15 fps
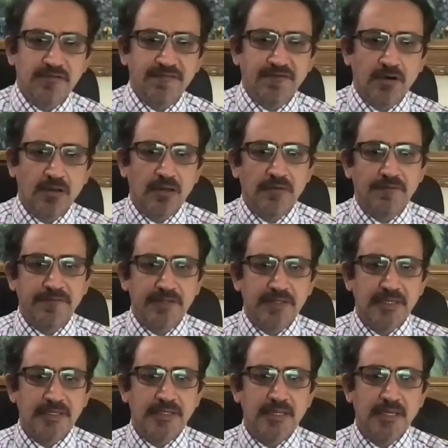to follow up with
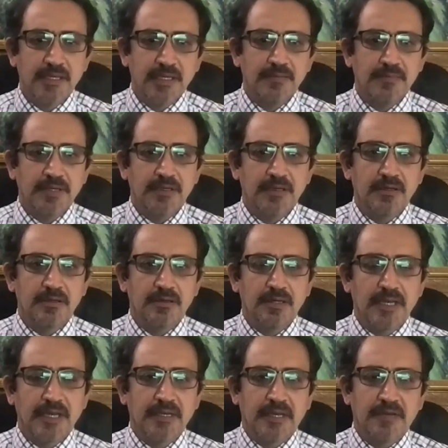that theme,
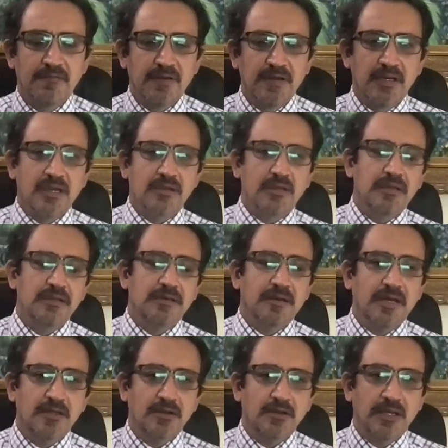and we'll
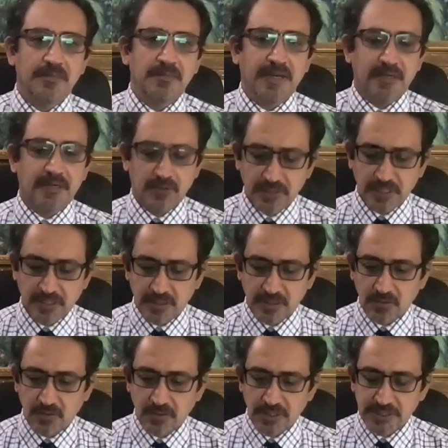try to get back to the other
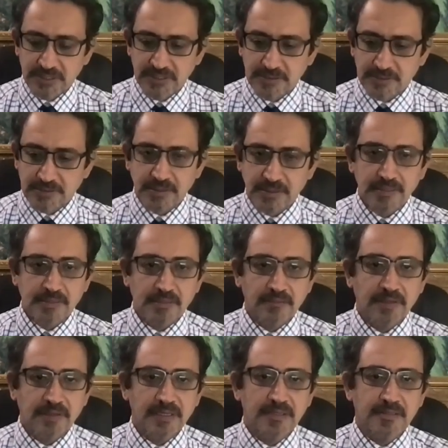questions. It's a
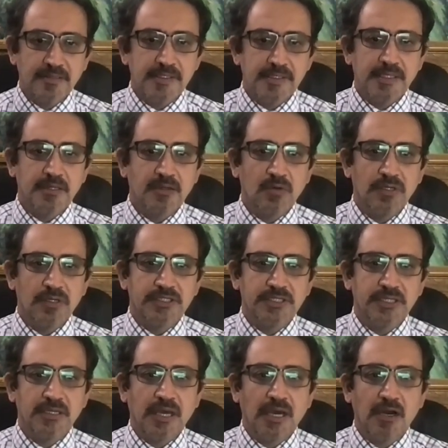very interesting
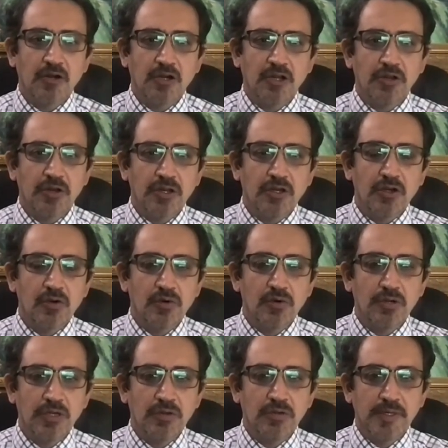question. How do you recruit
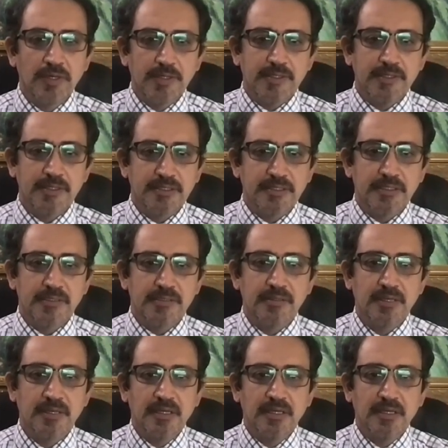new researchers?